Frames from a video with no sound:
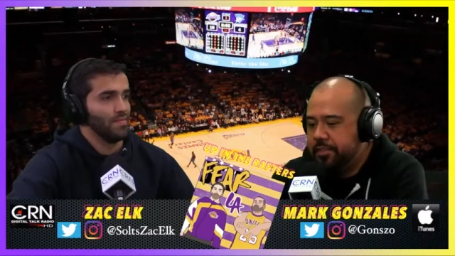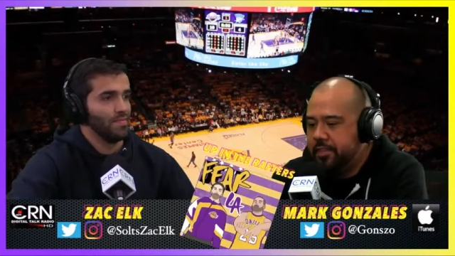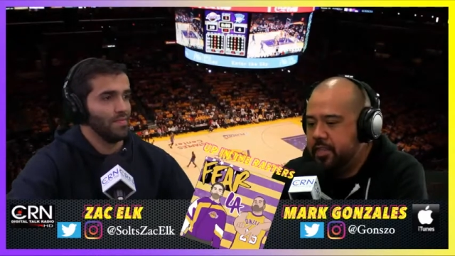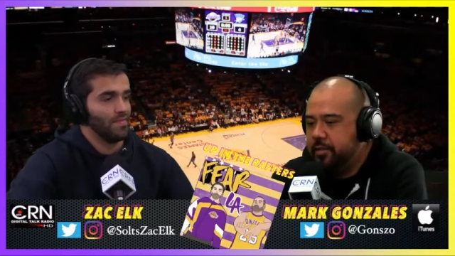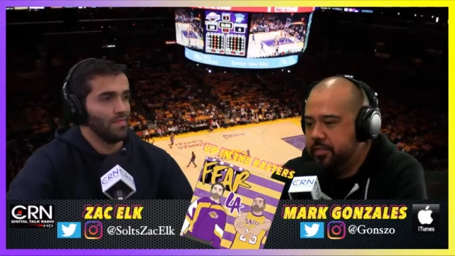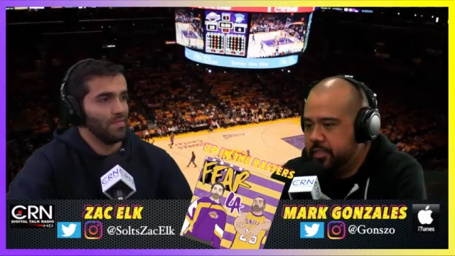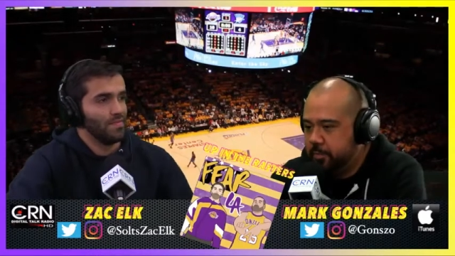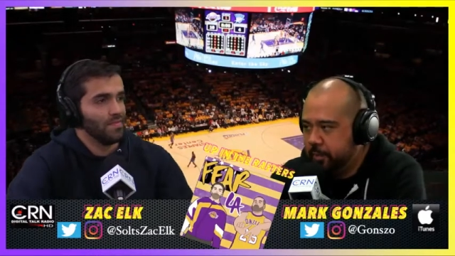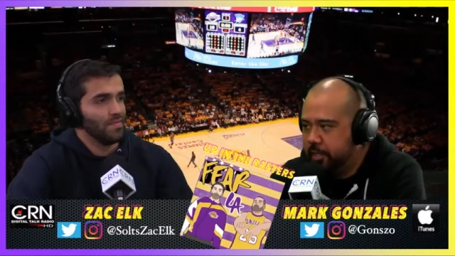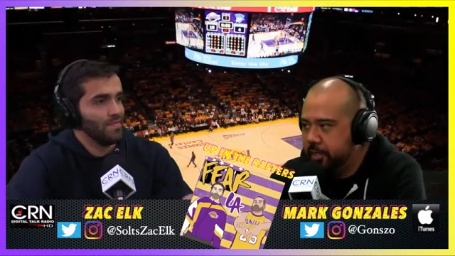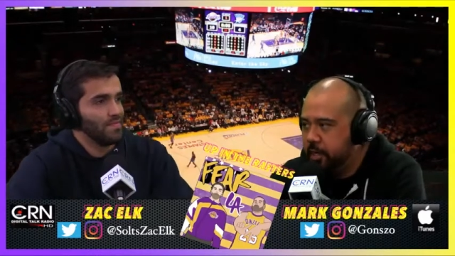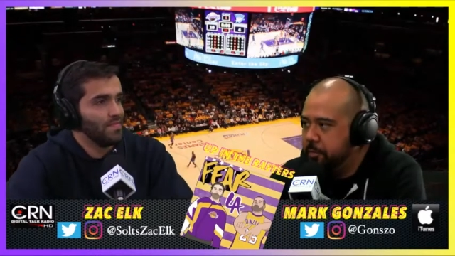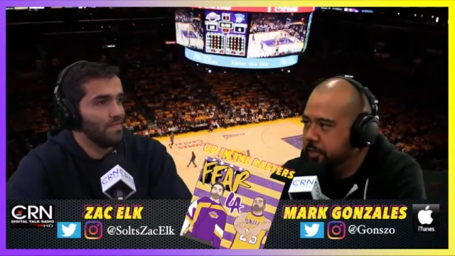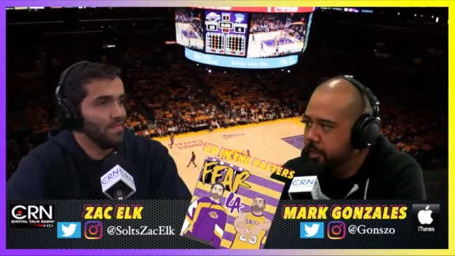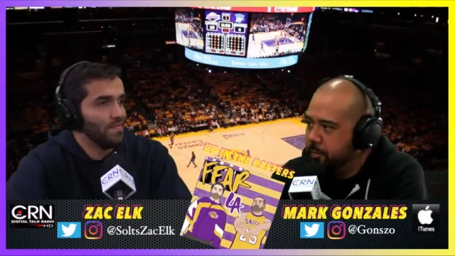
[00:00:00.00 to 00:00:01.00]
Speaker 1: they would speed it
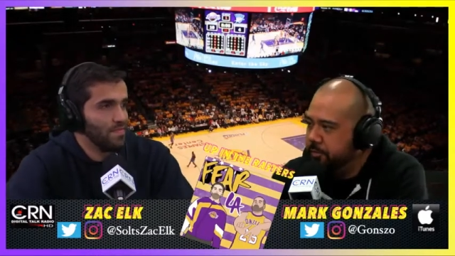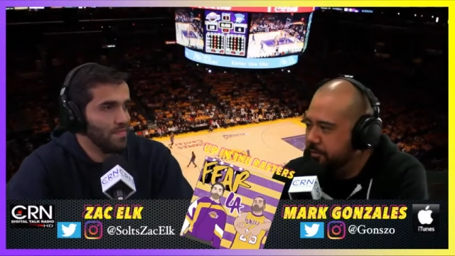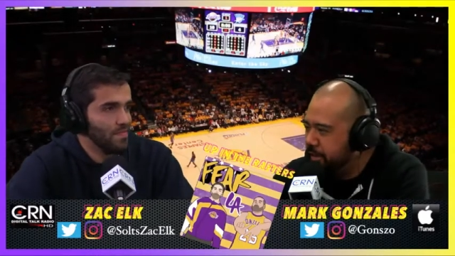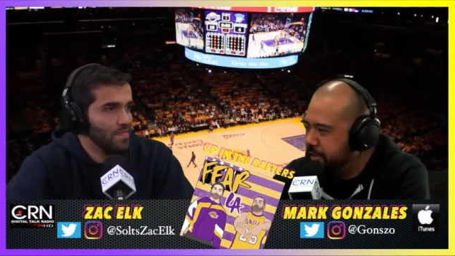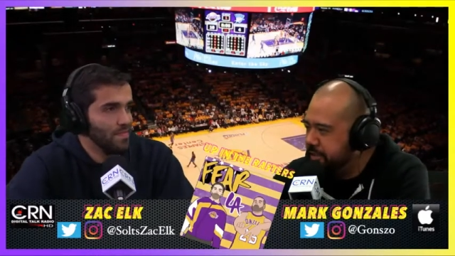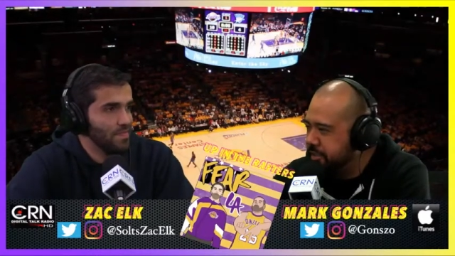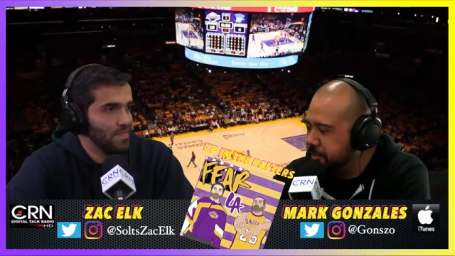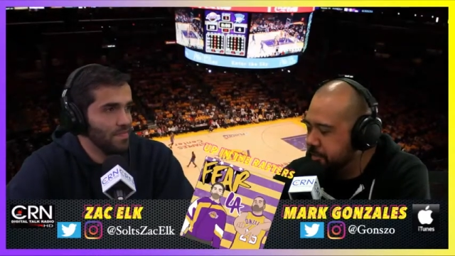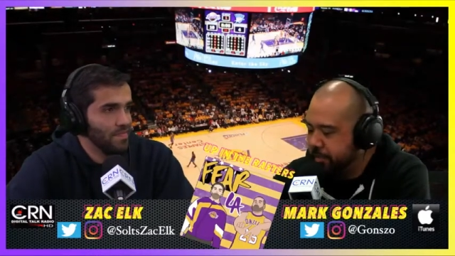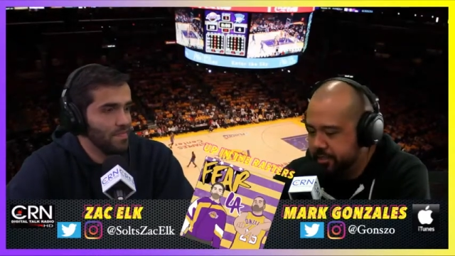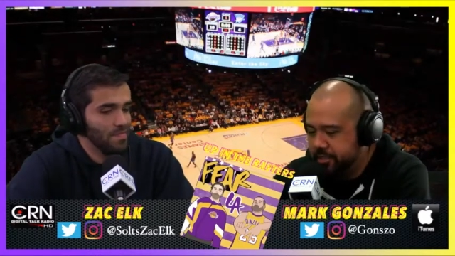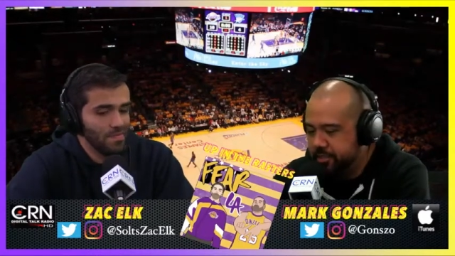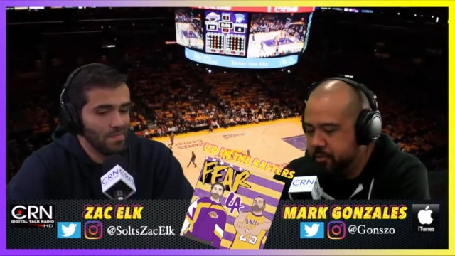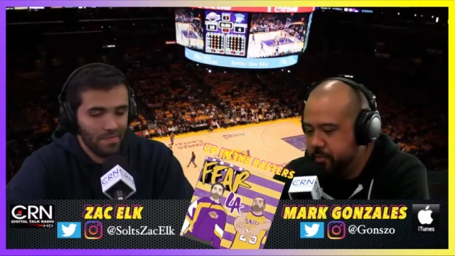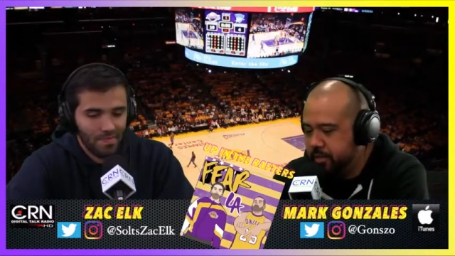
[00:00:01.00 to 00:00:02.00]
up a little bit faster. But
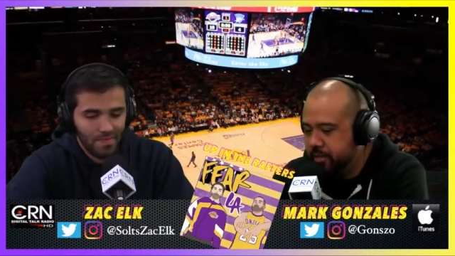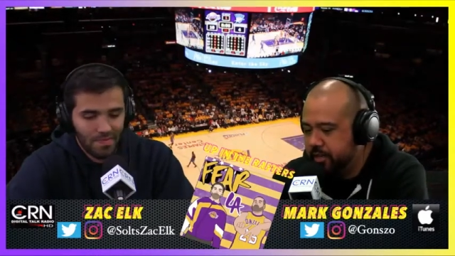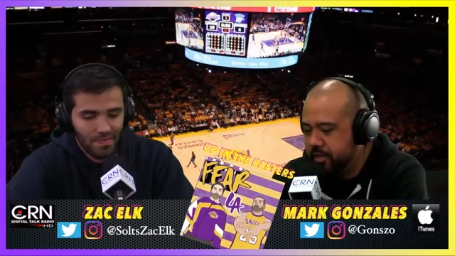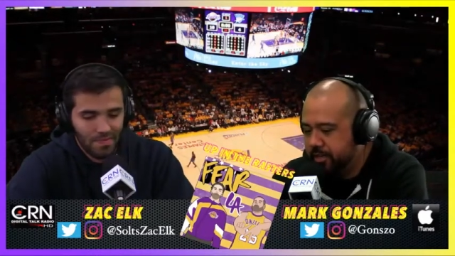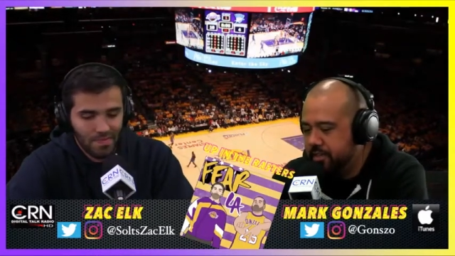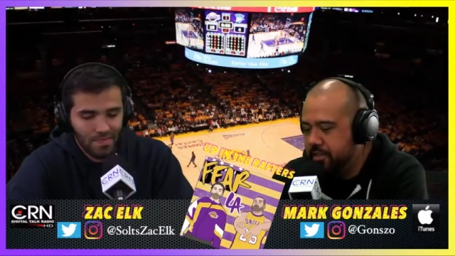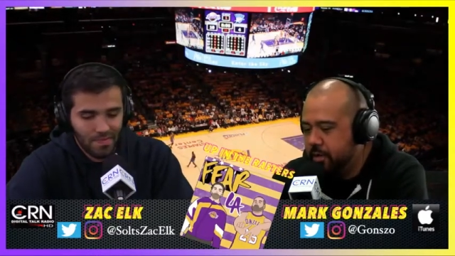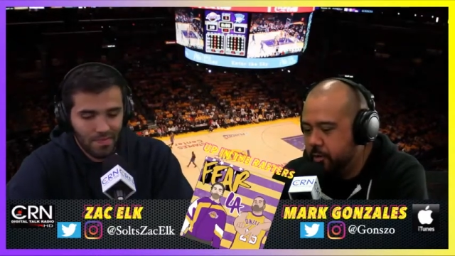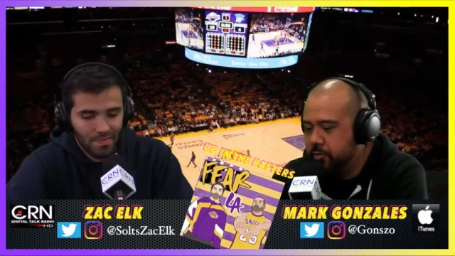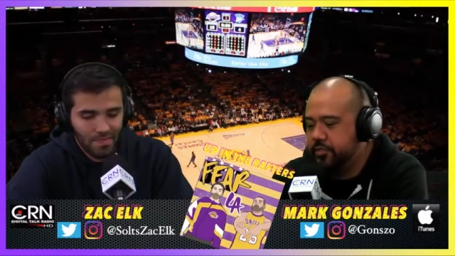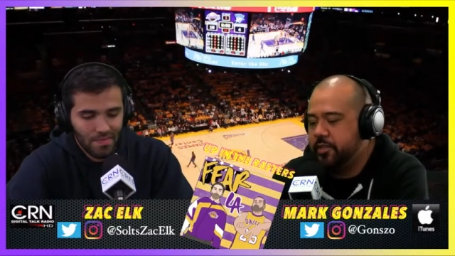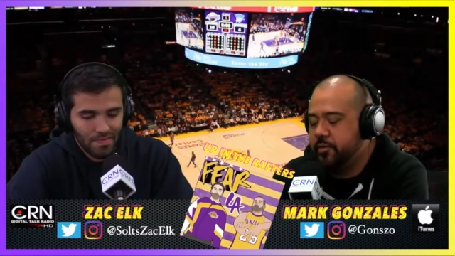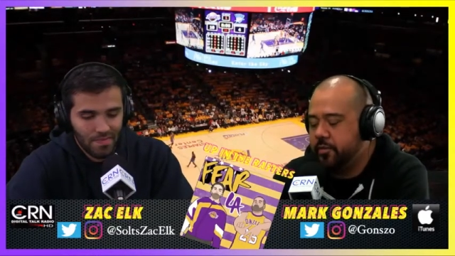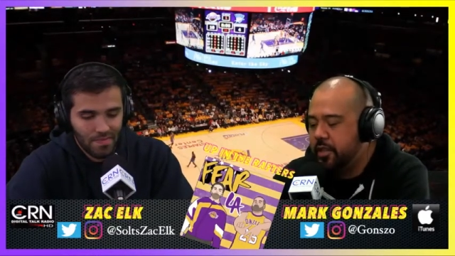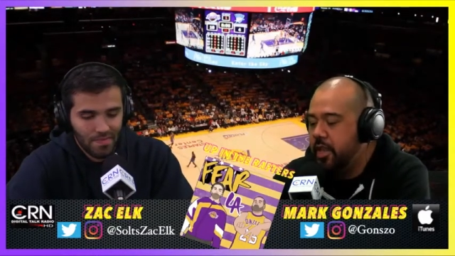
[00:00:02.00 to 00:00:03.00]
since we're like
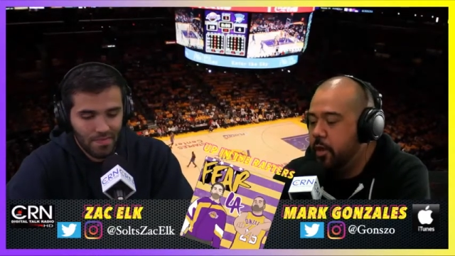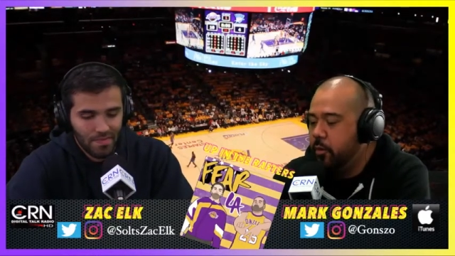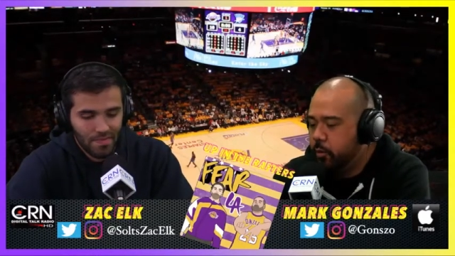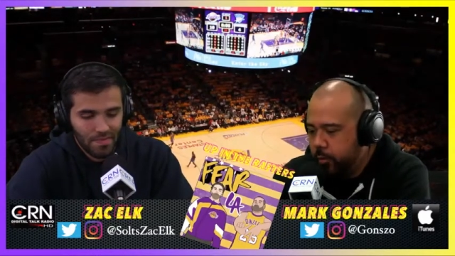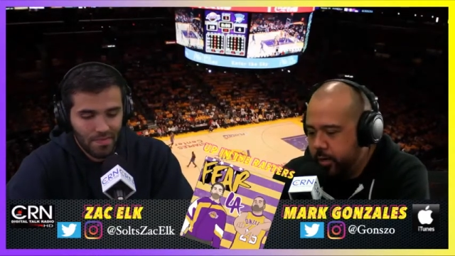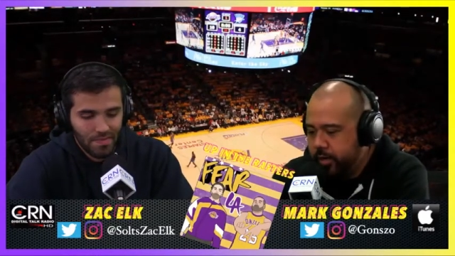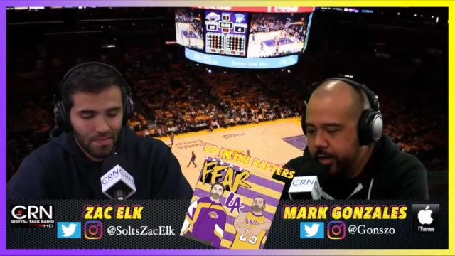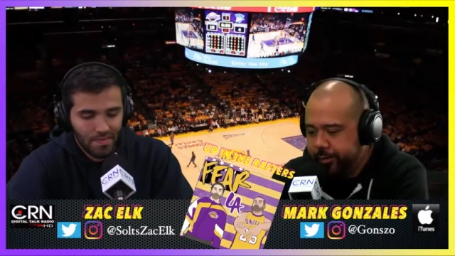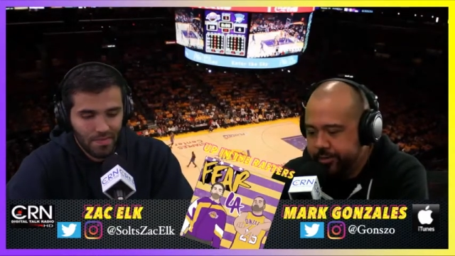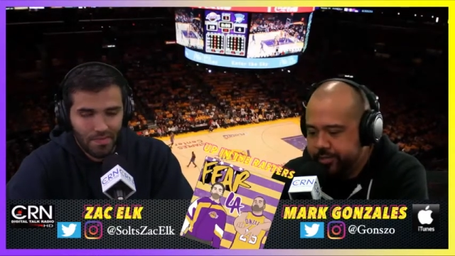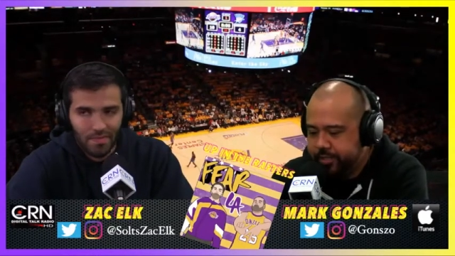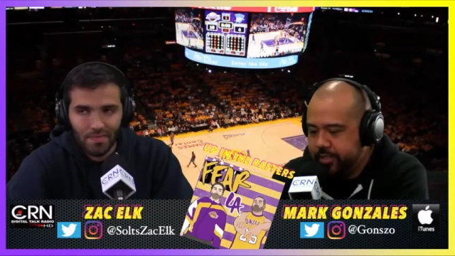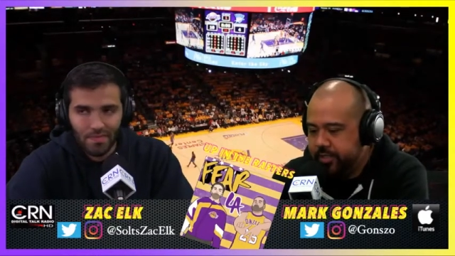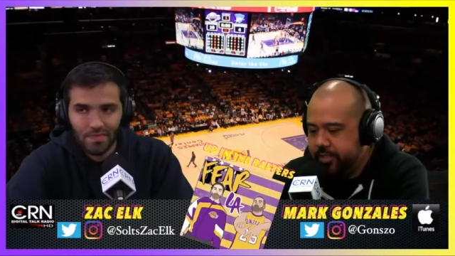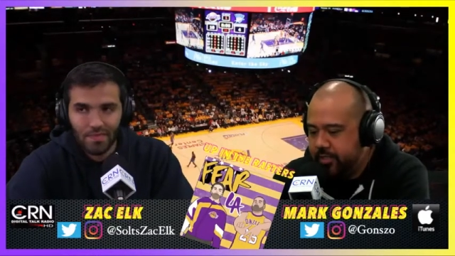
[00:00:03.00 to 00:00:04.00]
coasting, we were
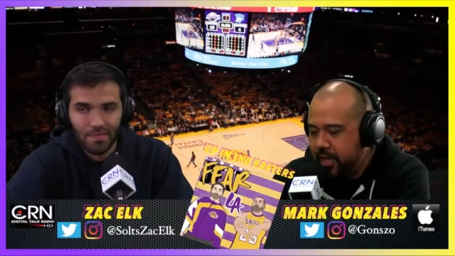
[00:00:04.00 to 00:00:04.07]
coasting.